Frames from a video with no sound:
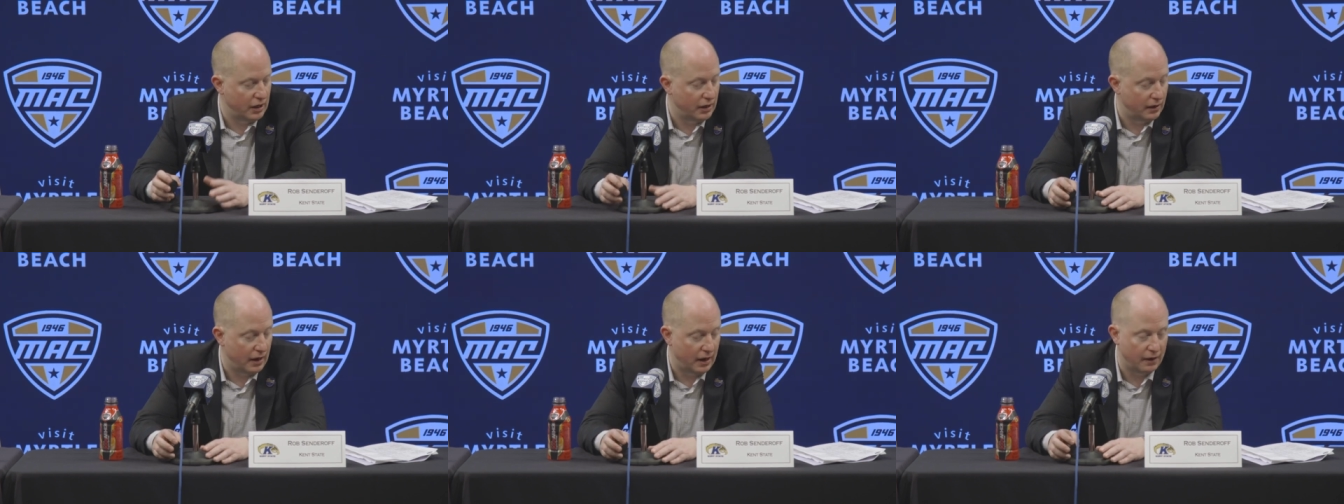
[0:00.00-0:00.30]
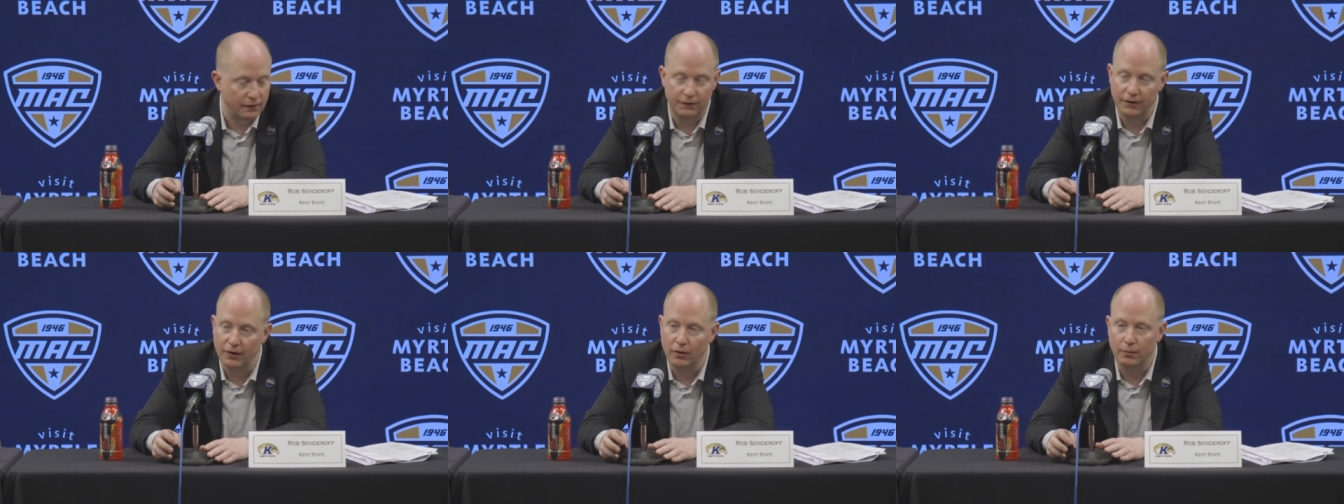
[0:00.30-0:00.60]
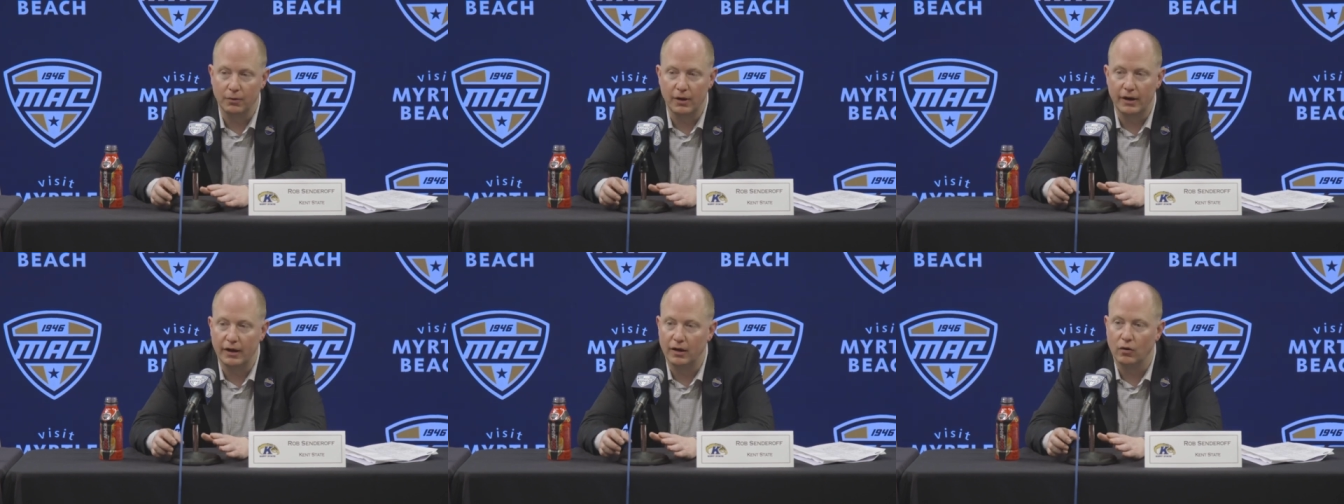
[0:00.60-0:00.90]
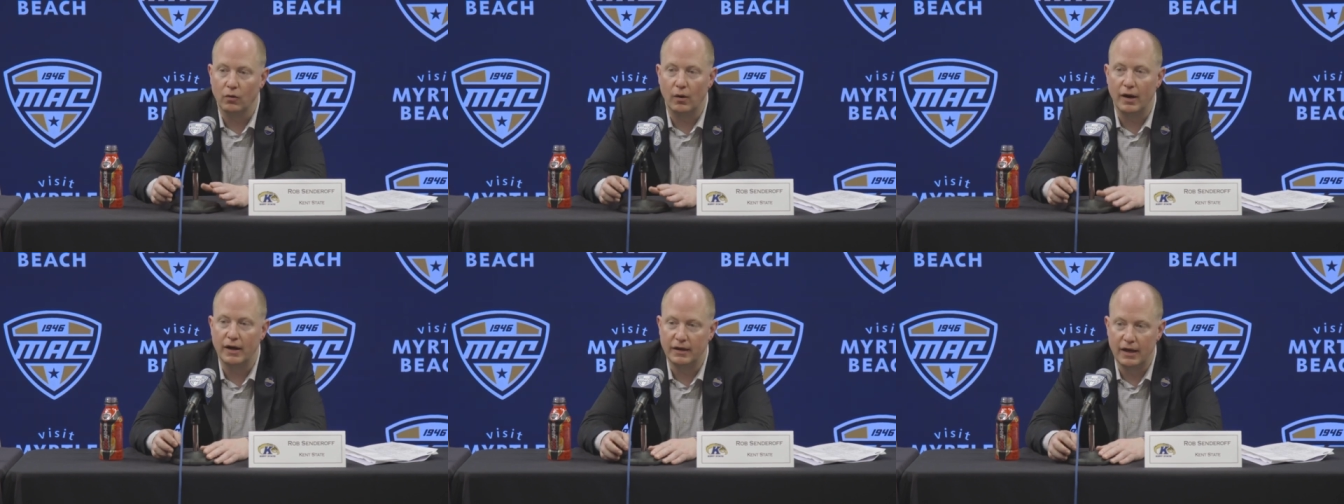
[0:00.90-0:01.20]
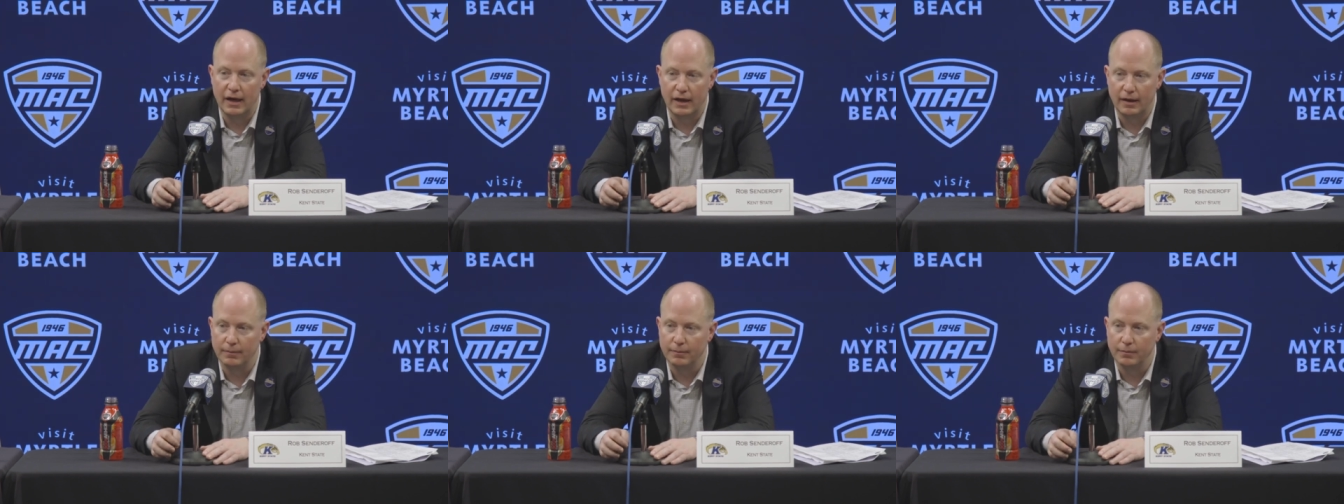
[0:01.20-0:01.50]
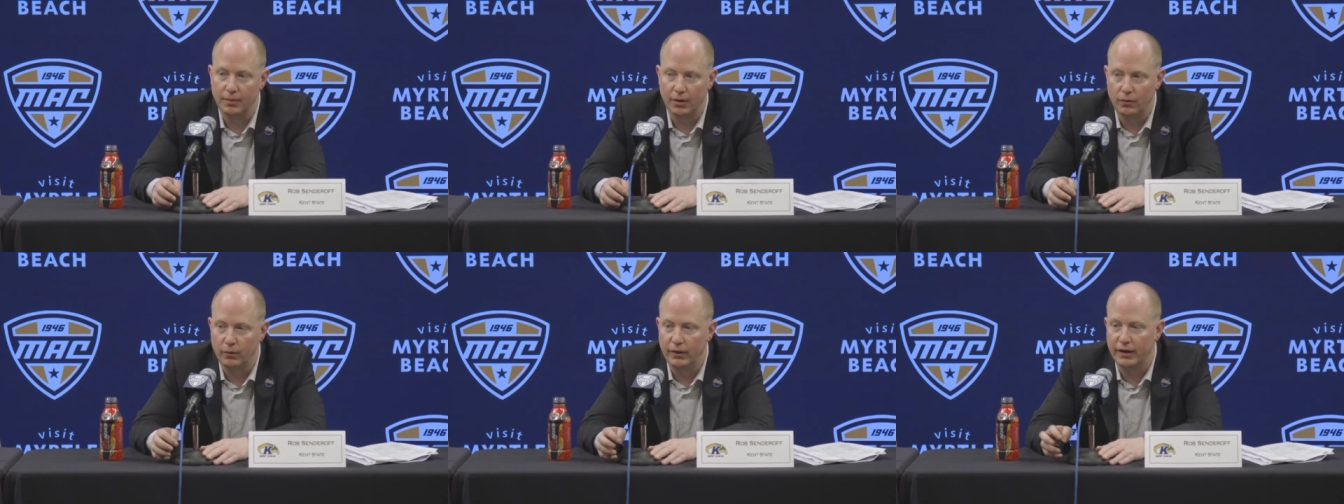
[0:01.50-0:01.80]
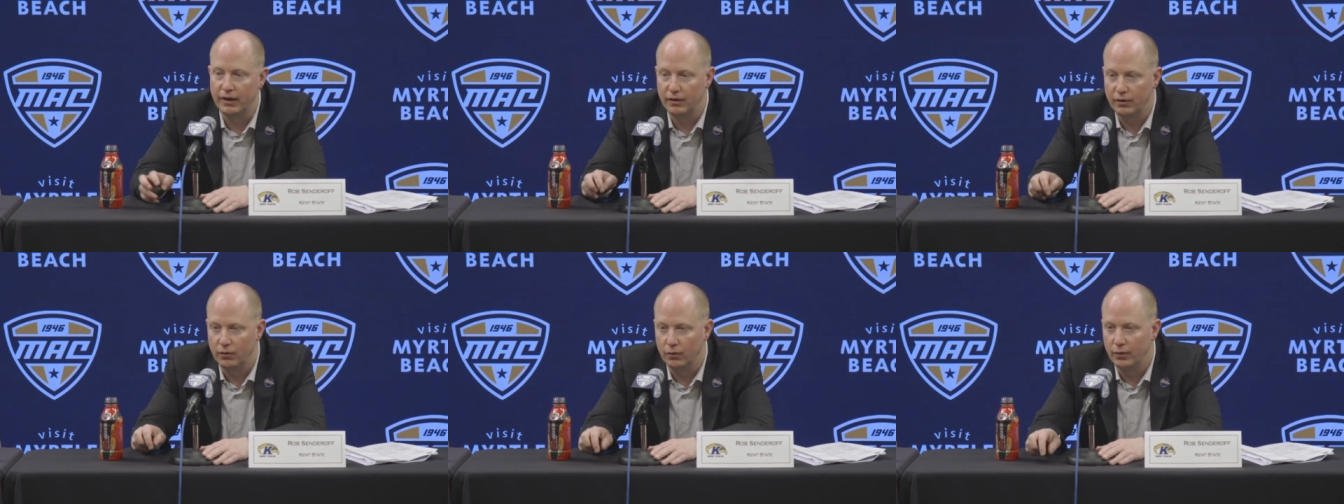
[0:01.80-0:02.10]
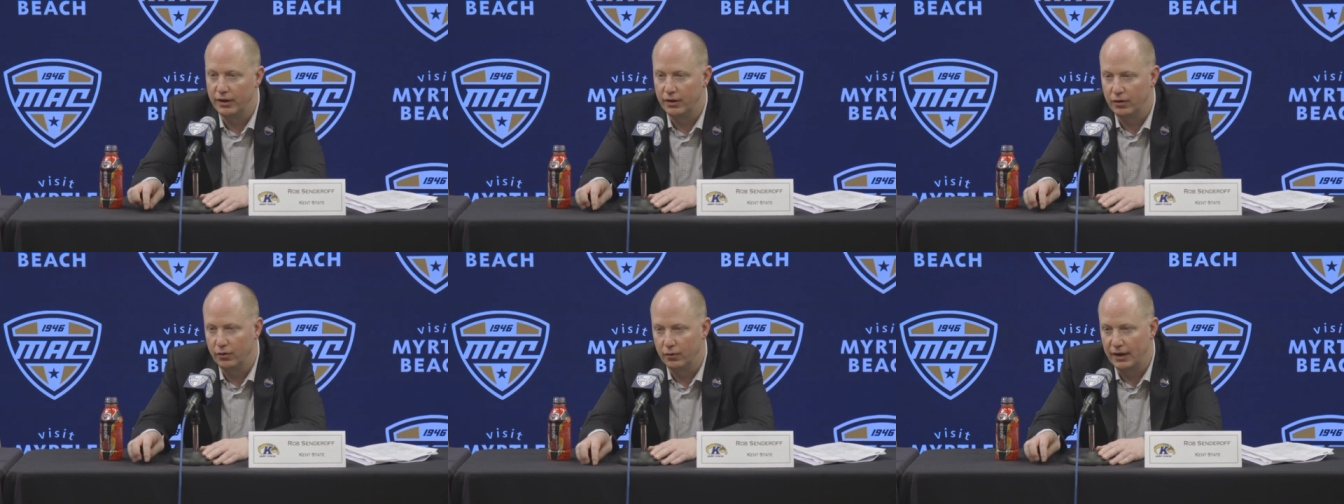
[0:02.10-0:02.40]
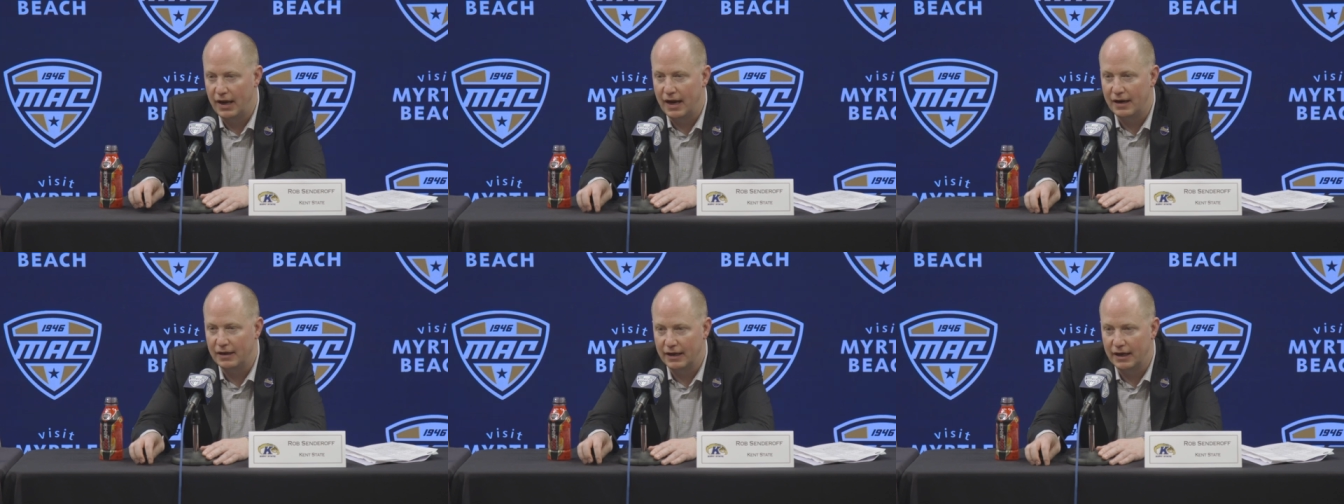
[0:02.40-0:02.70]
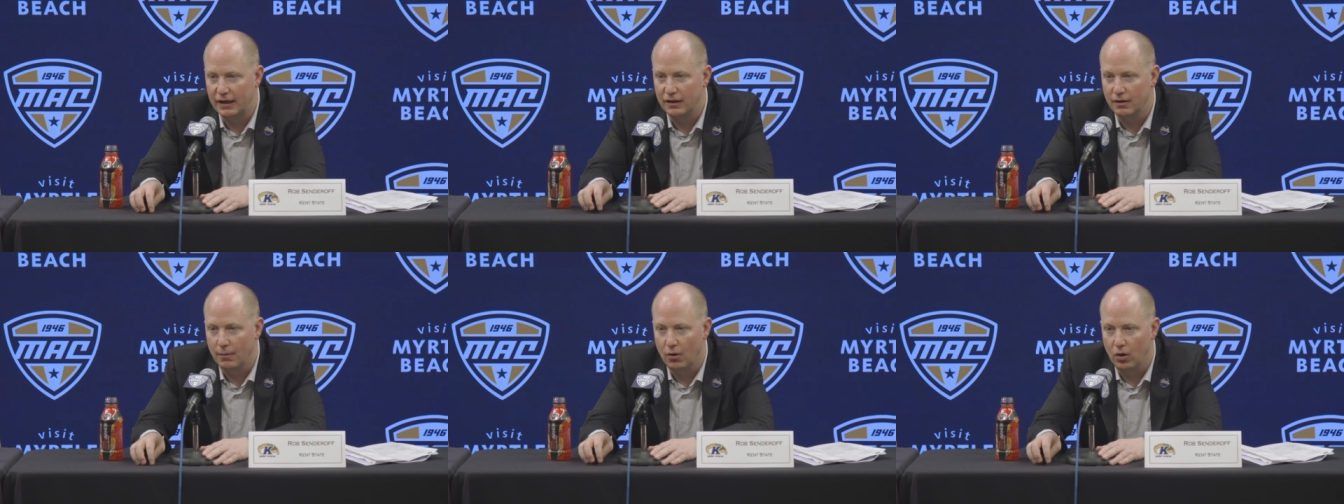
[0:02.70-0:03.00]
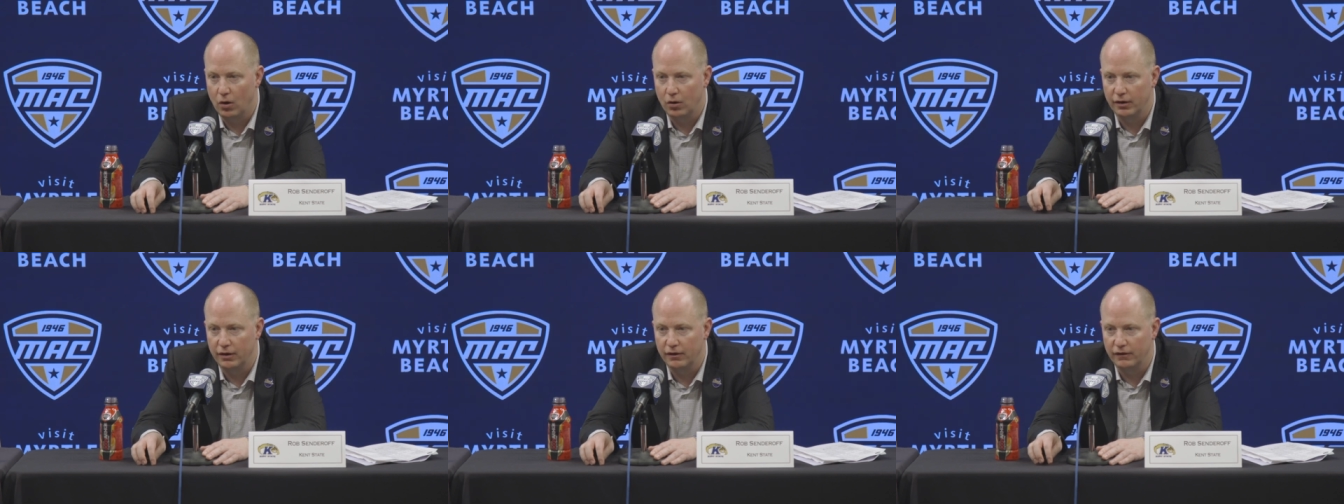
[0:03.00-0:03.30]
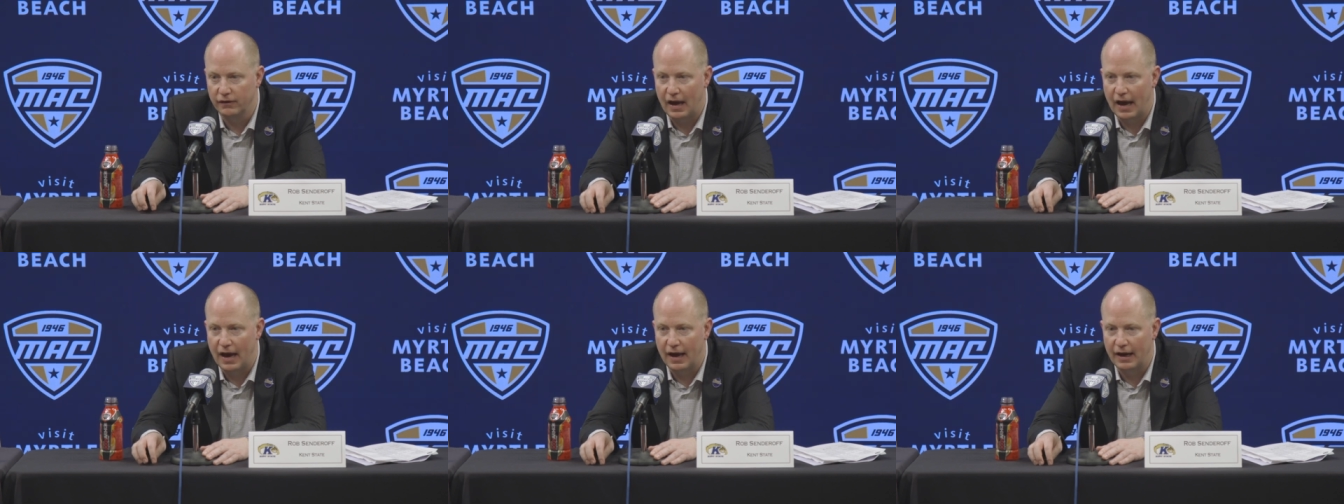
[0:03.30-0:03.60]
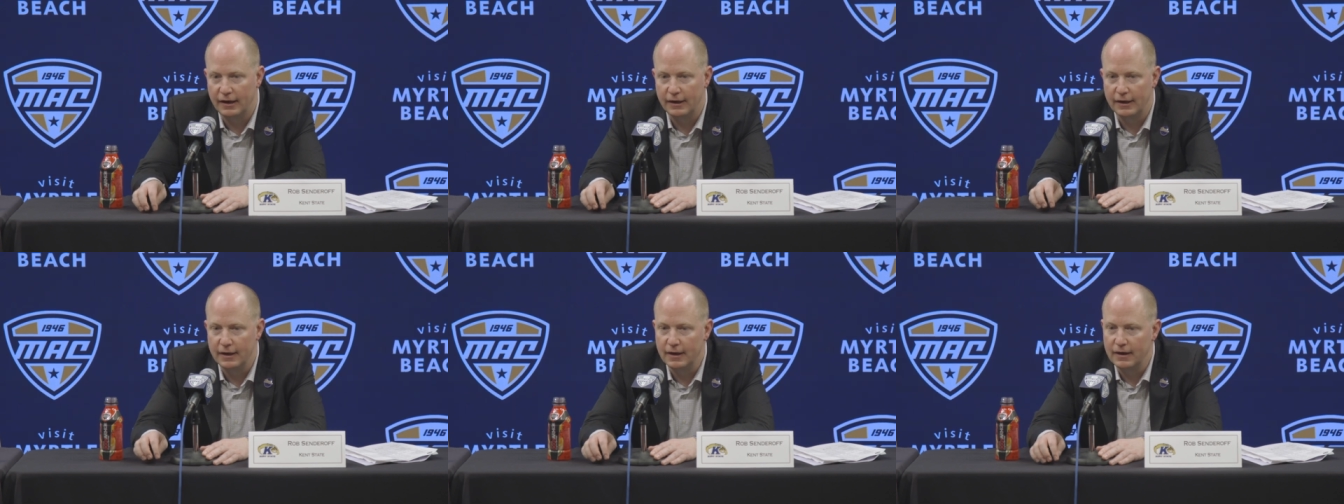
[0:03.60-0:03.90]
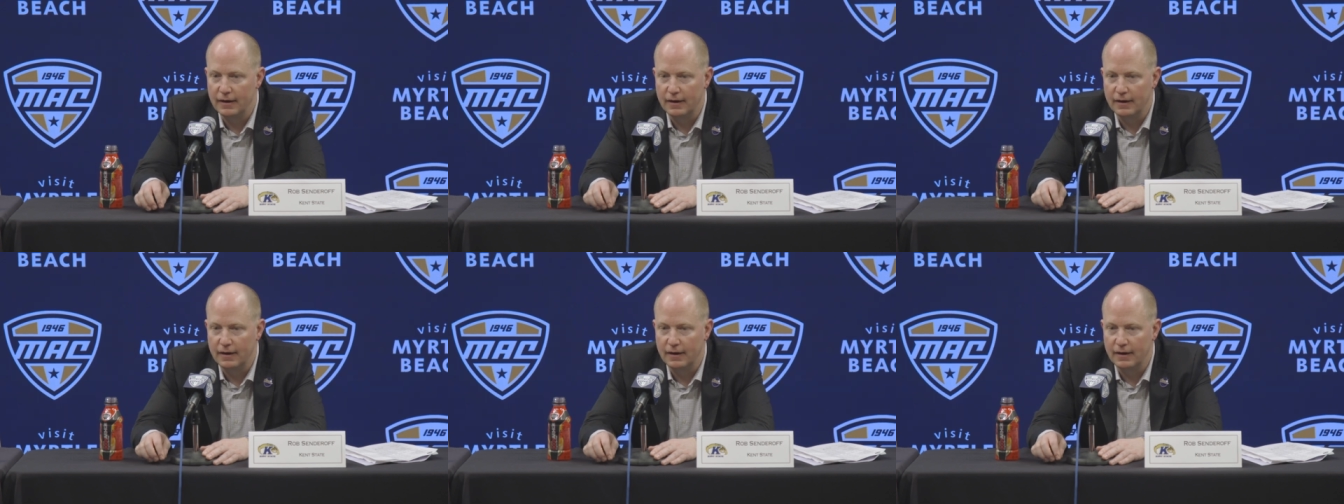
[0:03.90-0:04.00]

And, and Phil played a great game, but we, we knew we had to get the ball inside,